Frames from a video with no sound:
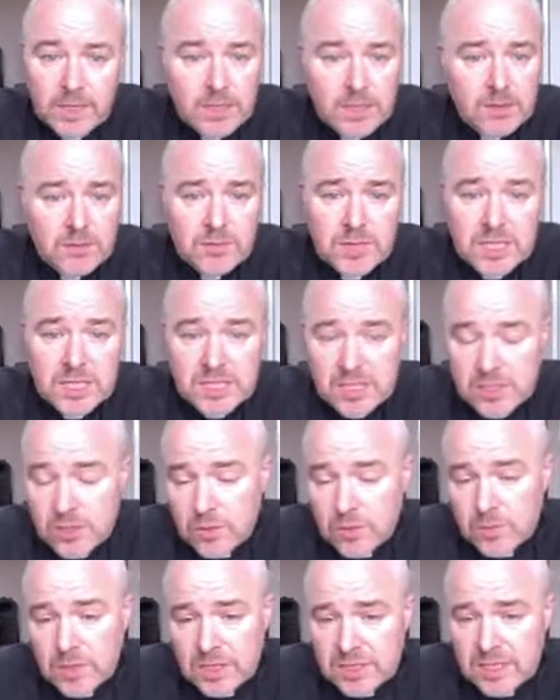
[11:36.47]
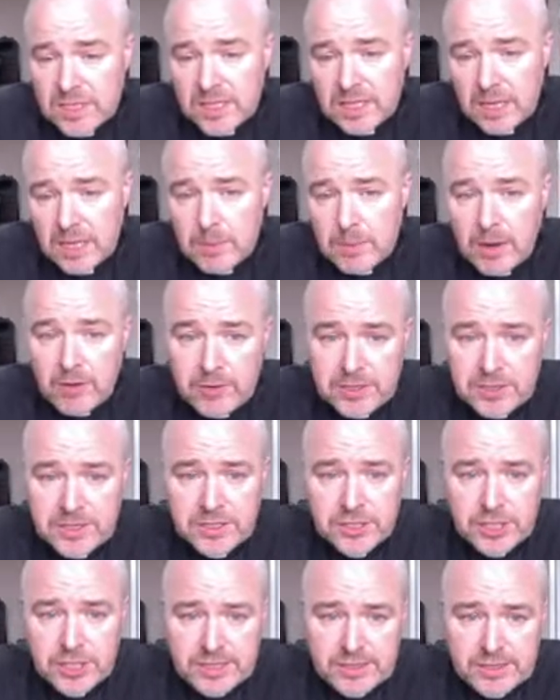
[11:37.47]
And this is something C.K. Barrett
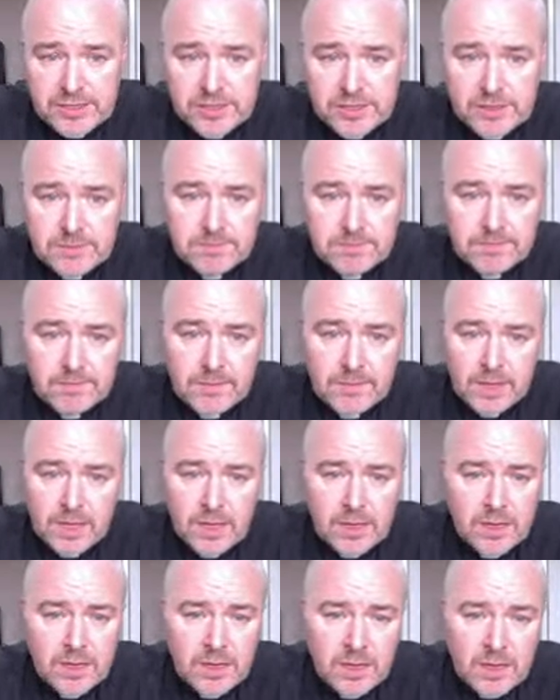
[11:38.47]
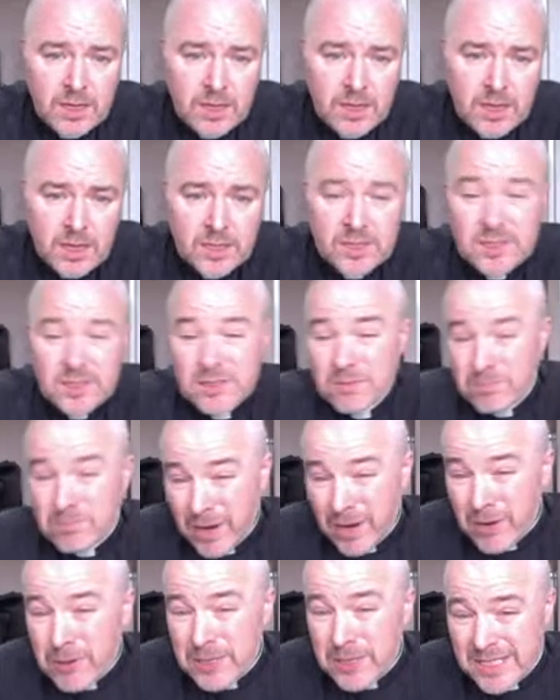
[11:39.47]
suggests. And
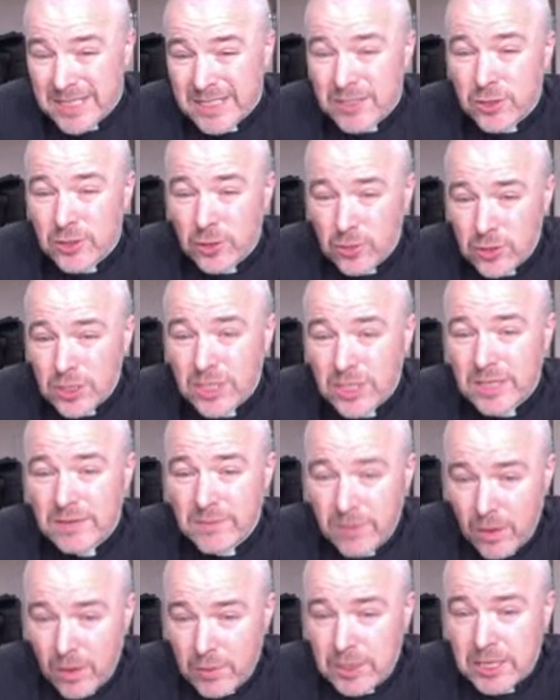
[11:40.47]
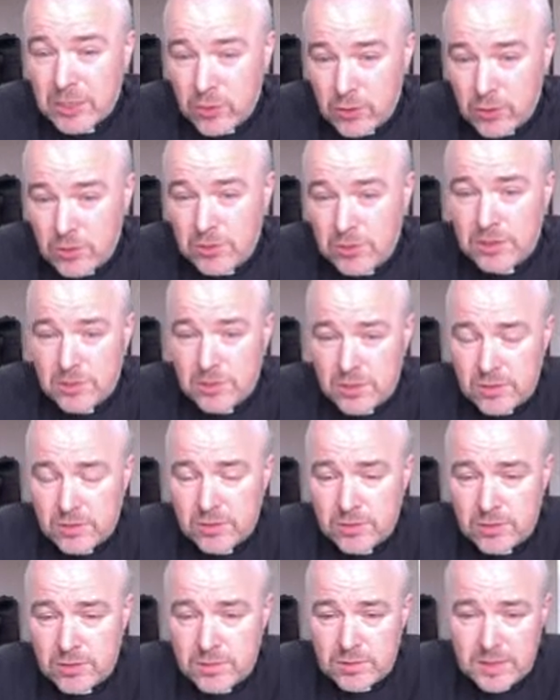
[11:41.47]
Barrett is usually very good, and
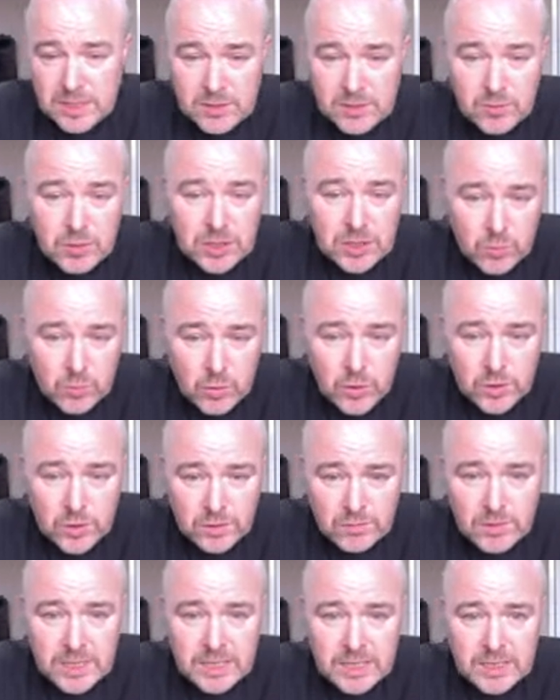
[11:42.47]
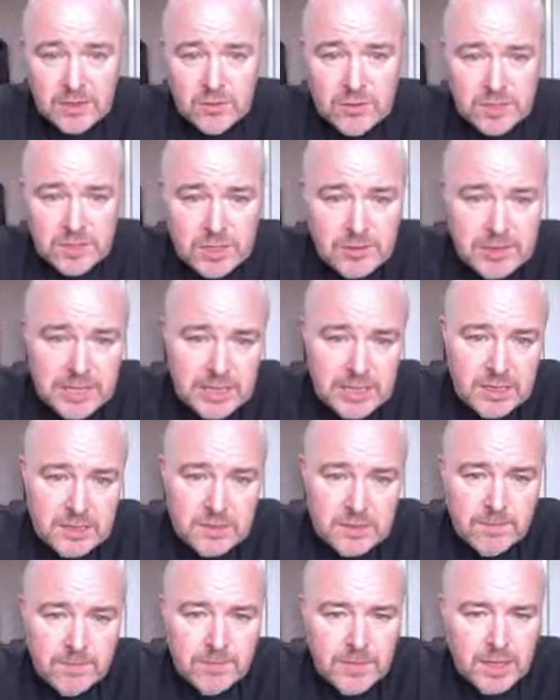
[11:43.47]
so it's worth really considering that.
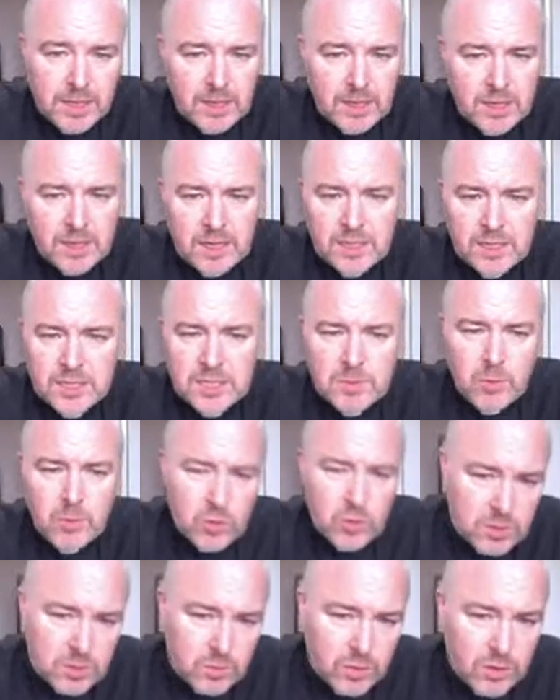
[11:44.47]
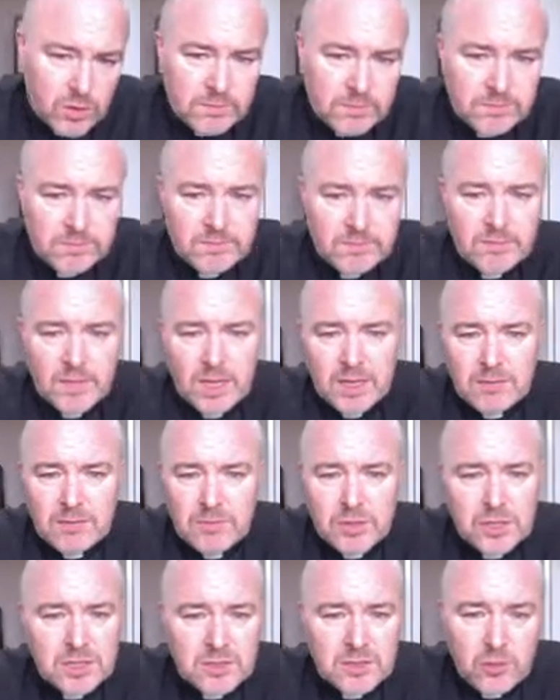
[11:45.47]
And it's possible,
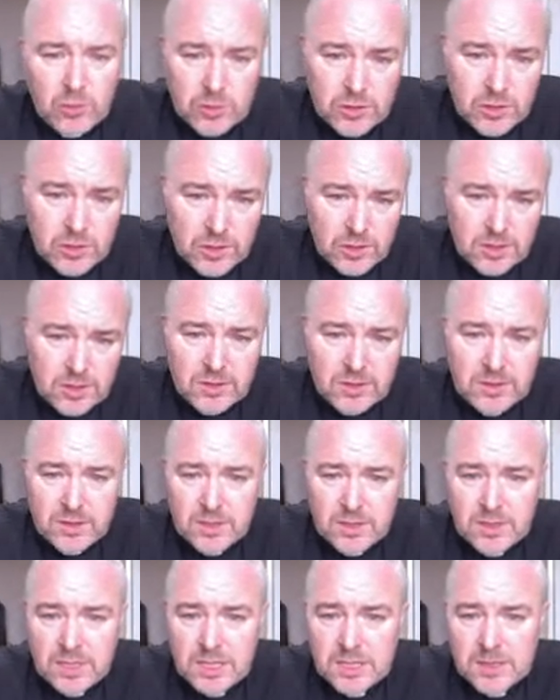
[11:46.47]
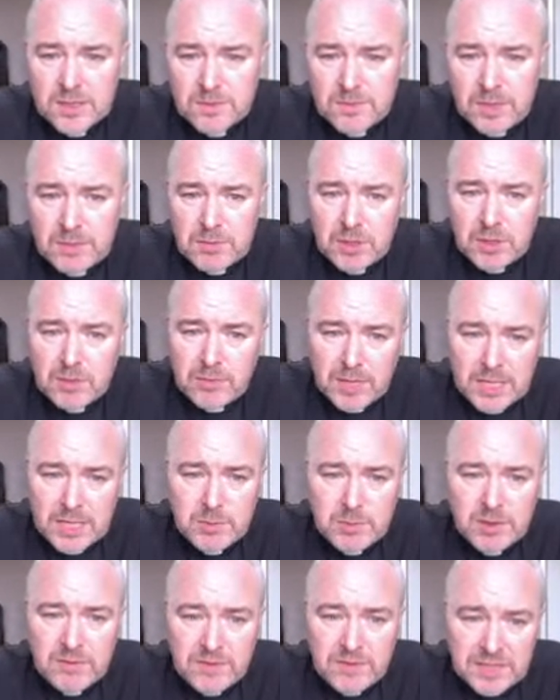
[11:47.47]
but it's not certain, that these people might
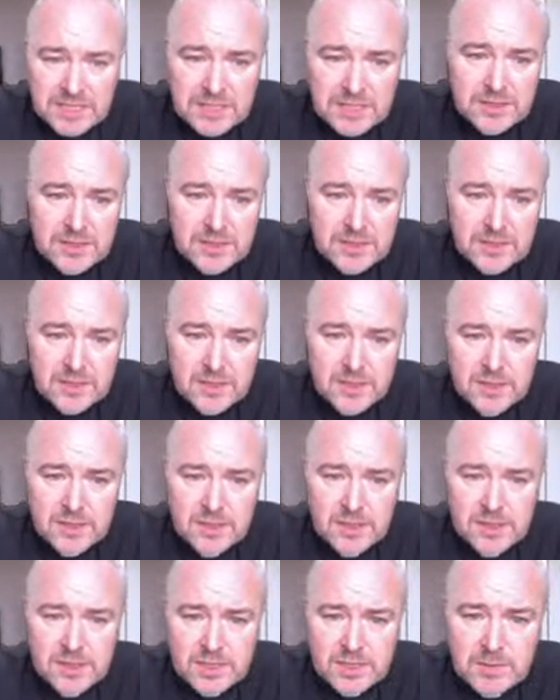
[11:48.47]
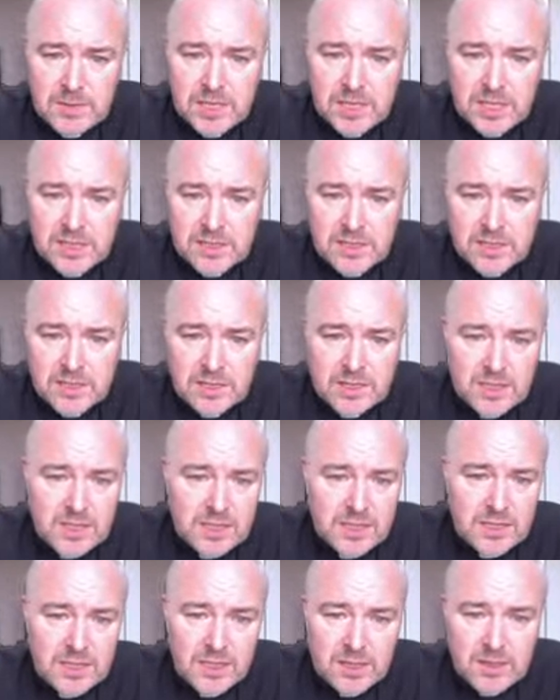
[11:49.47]
be visitors, similar to
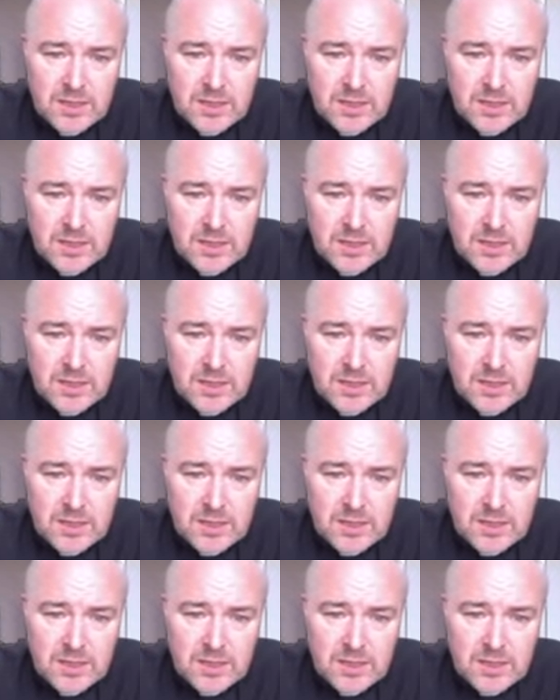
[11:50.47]
the